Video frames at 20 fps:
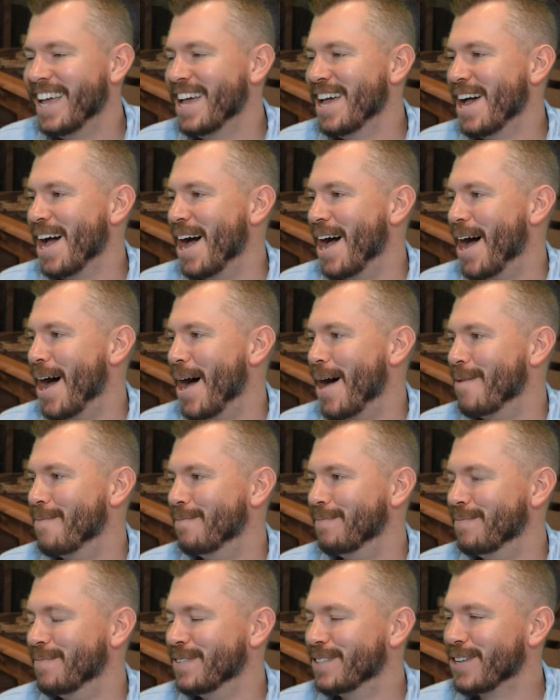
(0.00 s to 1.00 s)

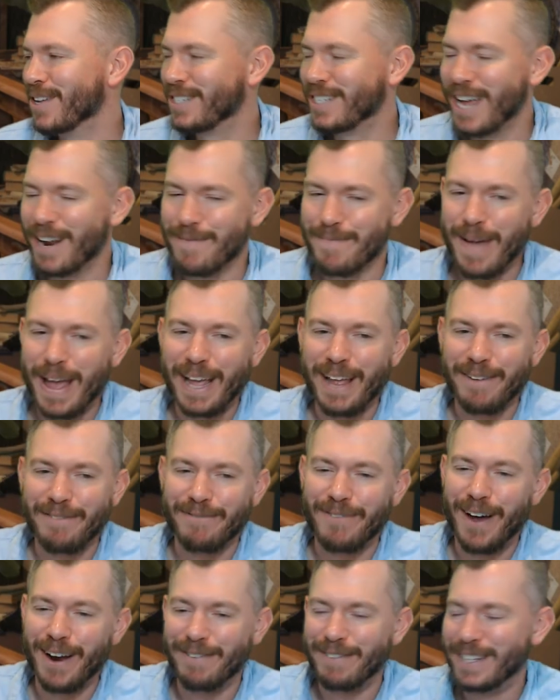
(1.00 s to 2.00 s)
Um, so it's kind of making
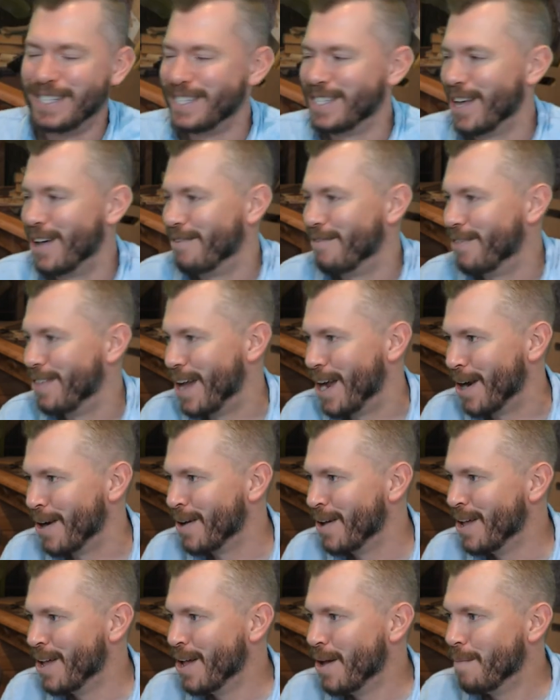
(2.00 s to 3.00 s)
fun of itself there.
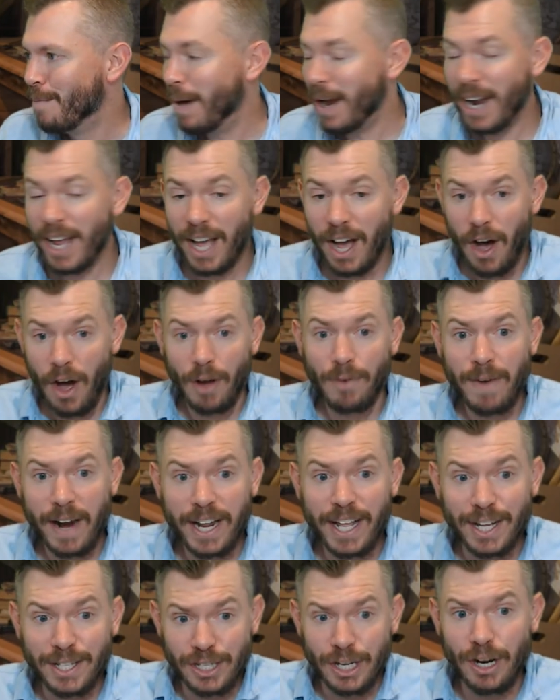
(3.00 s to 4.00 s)
But already
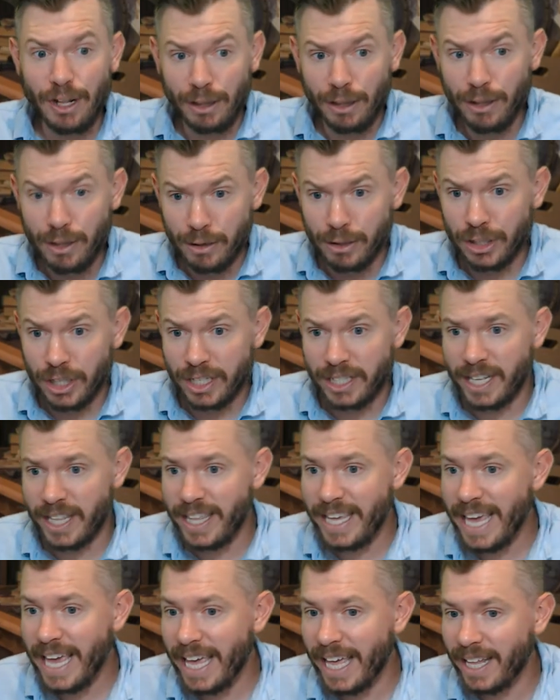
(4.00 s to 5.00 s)
it's an allusion to
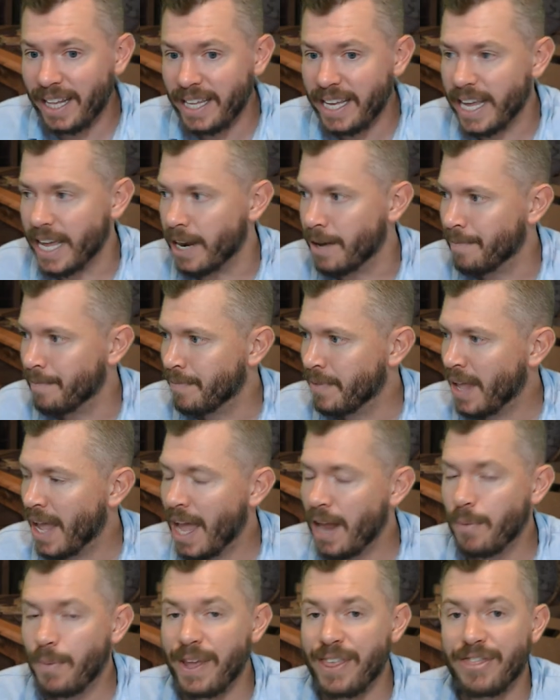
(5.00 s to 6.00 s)
the Iliad.
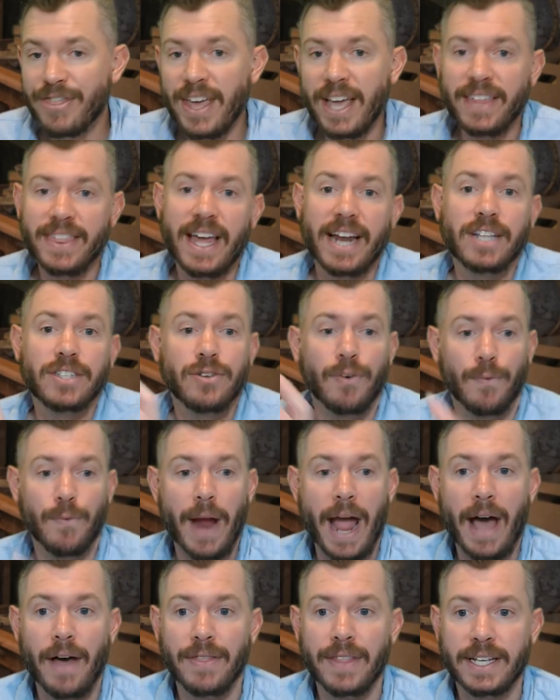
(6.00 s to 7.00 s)
And we think that it's
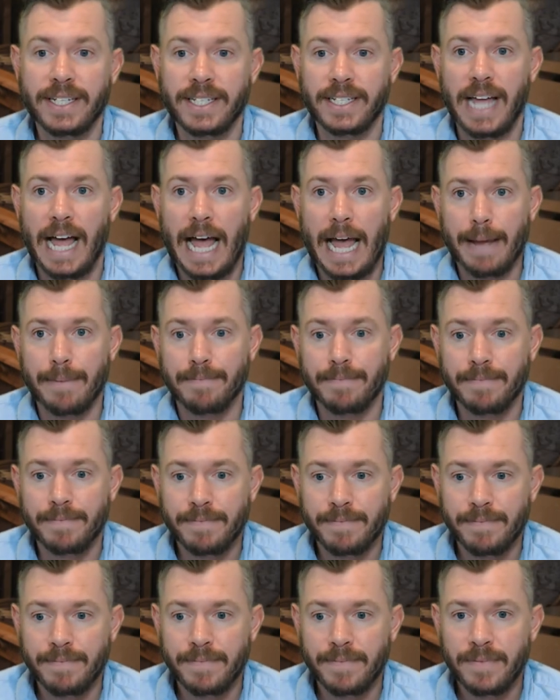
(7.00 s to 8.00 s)
around this time
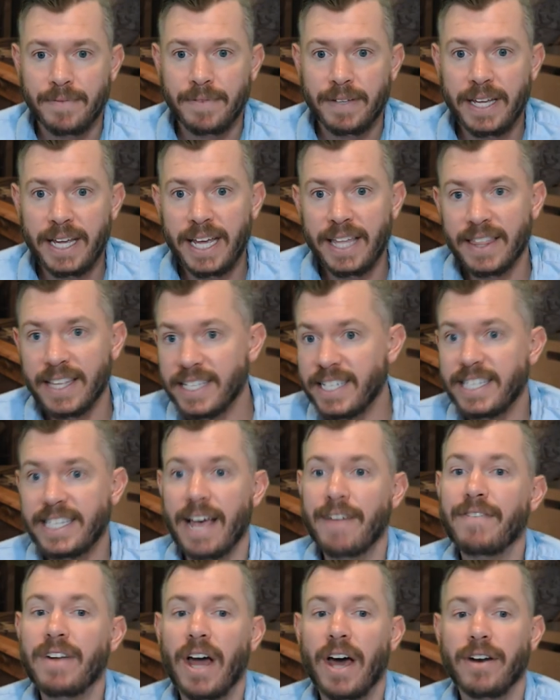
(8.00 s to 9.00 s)
in the
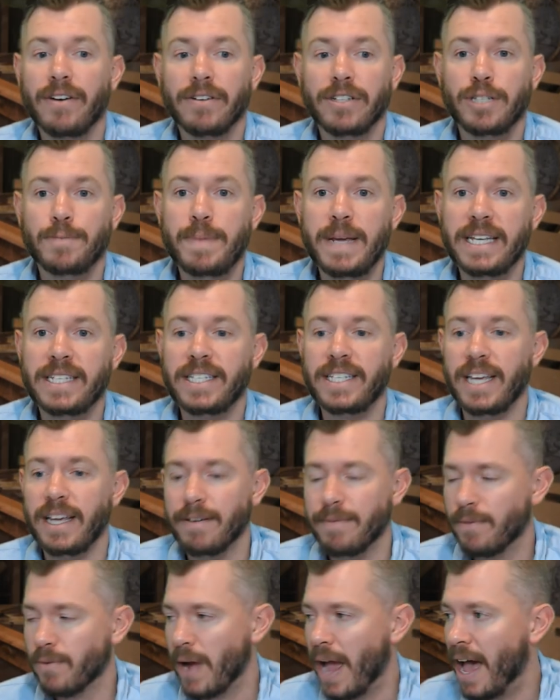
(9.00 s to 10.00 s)
700s BC,
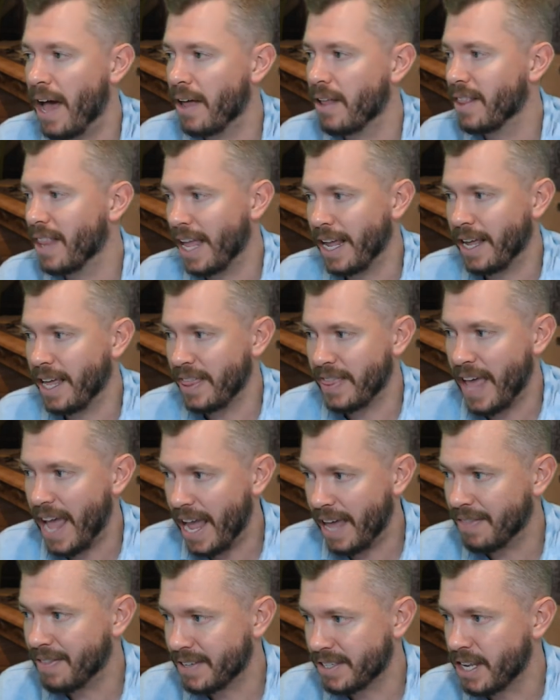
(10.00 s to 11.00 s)
around like in the
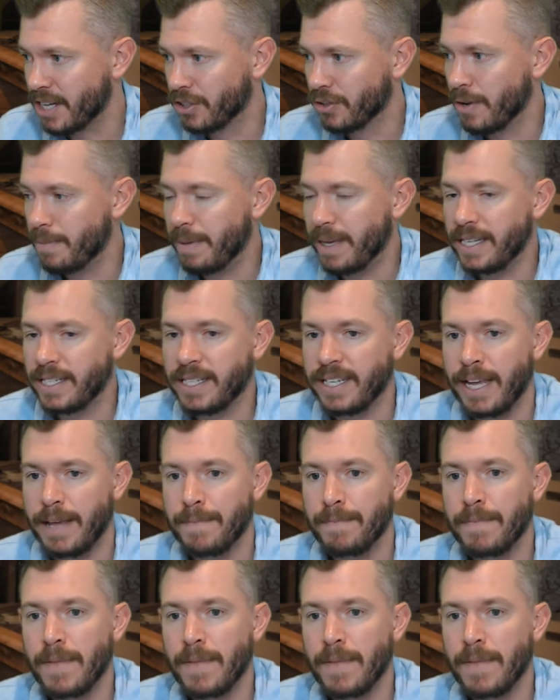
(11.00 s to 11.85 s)
8th century BC,